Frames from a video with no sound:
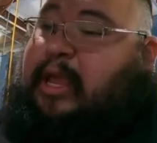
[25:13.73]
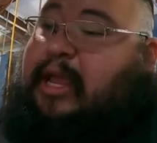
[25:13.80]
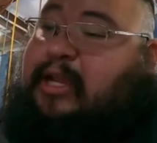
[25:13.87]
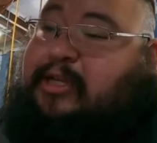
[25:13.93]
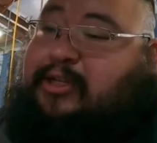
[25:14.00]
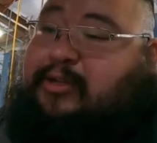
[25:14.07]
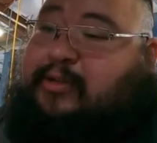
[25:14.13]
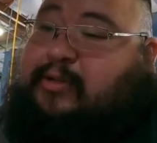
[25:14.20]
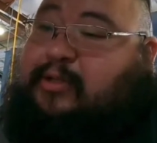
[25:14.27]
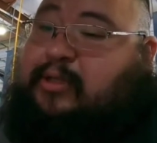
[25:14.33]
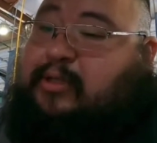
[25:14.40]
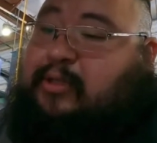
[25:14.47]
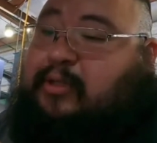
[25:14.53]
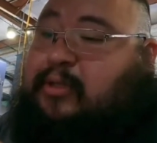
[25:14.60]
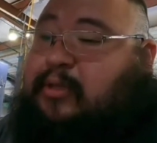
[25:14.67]
issues
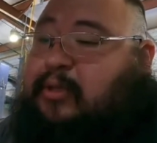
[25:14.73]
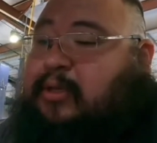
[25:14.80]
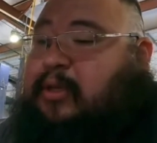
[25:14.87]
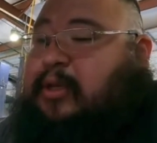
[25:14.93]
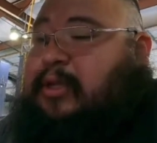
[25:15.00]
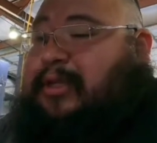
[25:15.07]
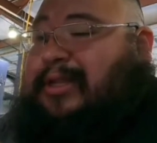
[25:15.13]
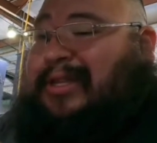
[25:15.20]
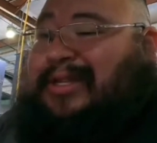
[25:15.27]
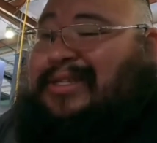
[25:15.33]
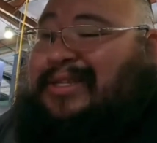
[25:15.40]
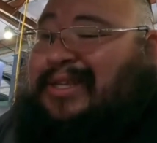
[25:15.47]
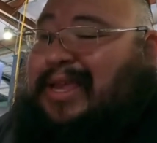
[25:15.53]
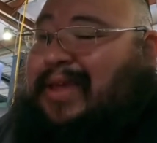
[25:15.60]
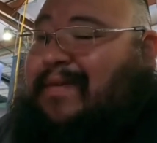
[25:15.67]

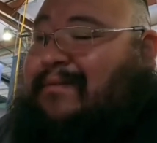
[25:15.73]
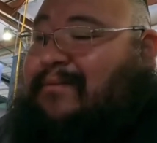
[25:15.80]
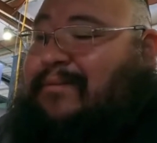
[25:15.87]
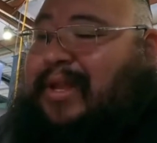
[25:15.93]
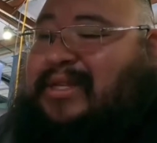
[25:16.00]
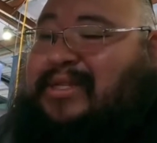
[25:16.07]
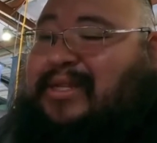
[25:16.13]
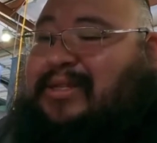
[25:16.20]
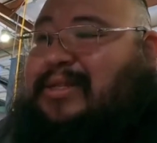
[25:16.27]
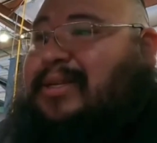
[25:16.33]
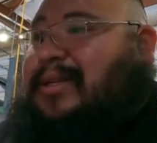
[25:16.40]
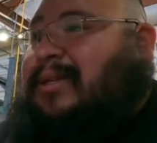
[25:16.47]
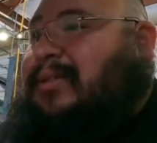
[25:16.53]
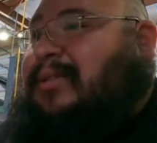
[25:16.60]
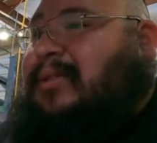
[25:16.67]
this visit.
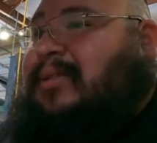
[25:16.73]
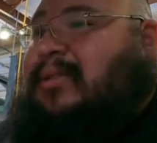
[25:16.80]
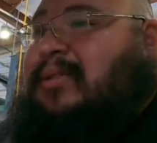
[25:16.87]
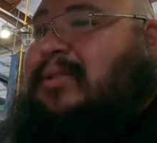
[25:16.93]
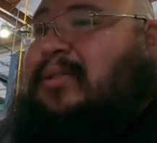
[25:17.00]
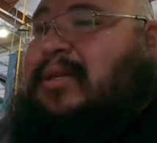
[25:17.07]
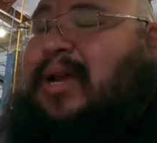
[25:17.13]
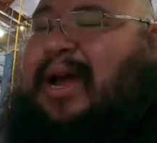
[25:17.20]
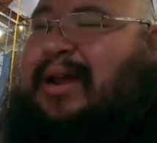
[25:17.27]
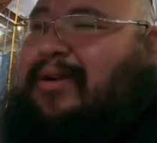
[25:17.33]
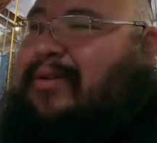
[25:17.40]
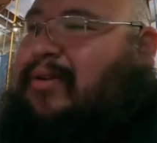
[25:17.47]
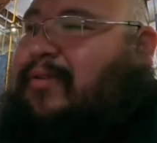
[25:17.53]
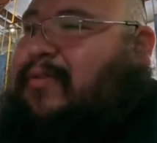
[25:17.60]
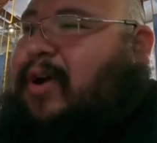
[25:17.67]
I
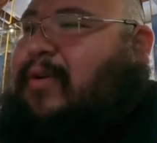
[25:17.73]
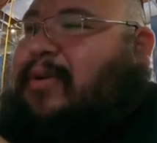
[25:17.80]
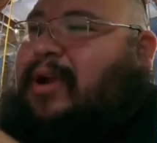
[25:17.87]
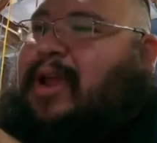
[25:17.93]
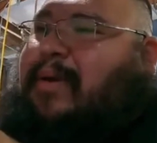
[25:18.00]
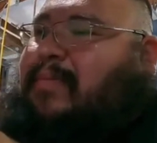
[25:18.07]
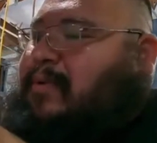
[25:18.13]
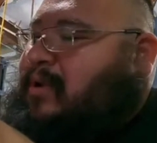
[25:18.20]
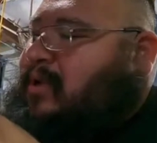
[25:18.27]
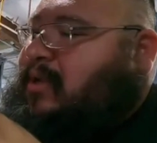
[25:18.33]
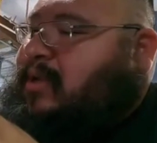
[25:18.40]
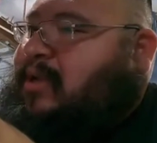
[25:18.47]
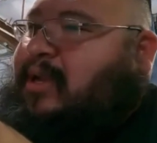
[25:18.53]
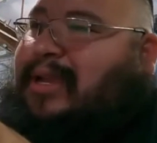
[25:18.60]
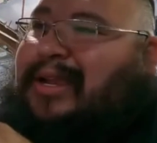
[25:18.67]
don't know if y'all were able to
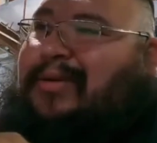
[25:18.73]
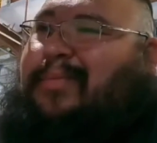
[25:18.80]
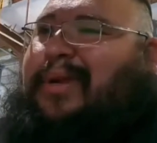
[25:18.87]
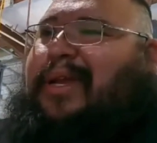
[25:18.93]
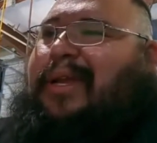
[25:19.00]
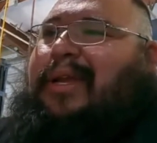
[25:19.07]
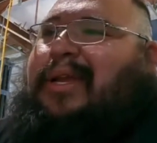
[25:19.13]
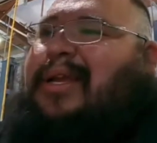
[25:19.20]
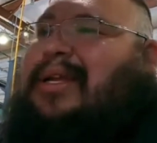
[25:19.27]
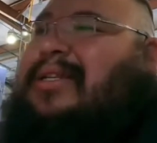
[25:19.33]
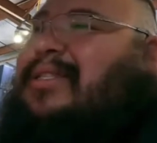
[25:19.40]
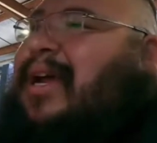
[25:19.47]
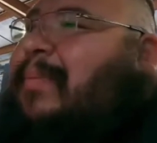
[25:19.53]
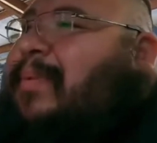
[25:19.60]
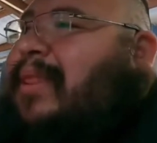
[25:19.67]
hear me
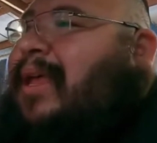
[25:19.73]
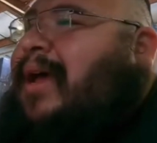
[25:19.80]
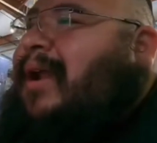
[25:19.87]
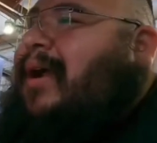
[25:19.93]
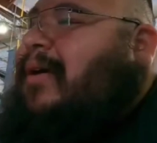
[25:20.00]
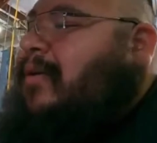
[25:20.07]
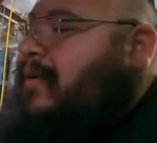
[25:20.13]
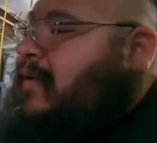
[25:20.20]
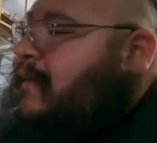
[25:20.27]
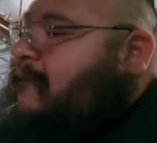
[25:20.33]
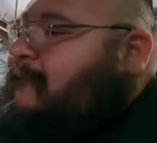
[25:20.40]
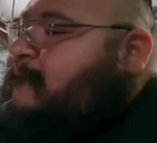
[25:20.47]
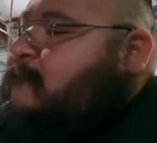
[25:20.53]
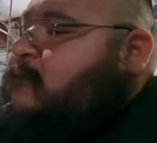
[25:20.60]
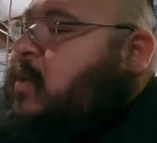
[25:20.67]
typing that out,
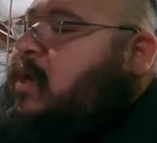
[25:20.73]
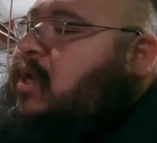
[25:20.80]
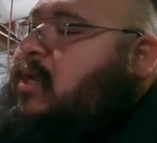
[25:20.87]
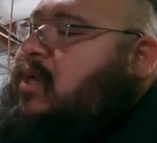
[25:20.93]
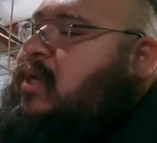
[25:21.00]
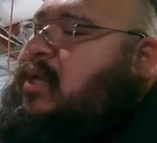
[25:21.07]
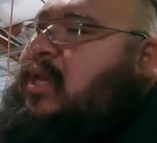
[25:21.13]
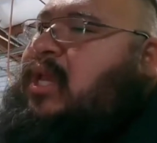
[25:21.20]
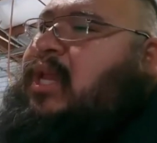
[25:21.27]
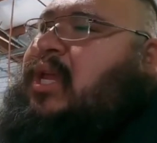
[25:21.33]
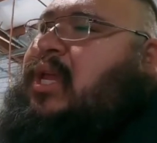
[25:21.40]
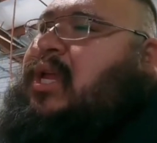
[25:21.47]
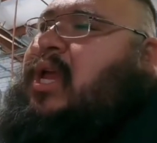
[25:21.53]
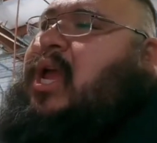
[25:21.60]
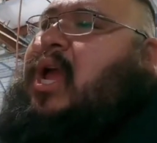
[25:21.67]
but
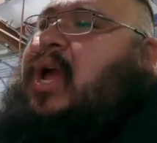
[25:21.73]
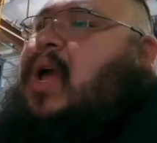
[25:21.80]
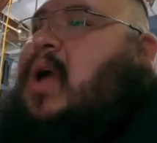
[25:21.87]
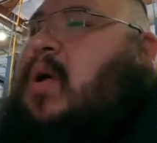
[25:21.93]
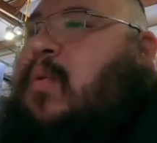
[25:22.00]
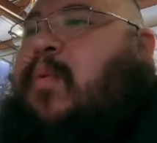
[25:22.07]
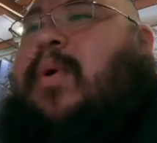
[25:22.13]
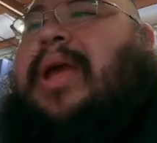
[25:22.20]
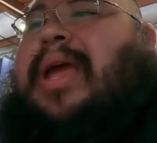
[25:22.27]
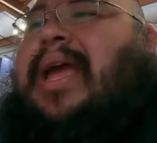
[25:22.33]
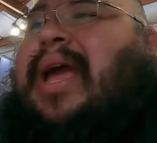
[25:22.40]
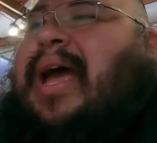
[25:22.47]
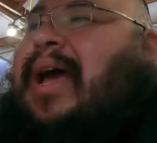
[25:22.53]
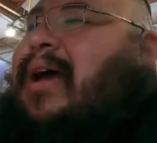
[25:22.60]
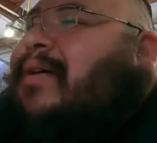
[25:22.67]
we
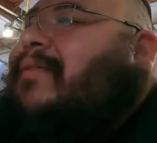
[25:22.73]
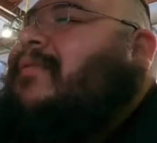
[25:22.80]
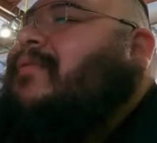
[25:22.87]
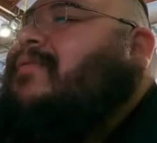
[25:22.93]
have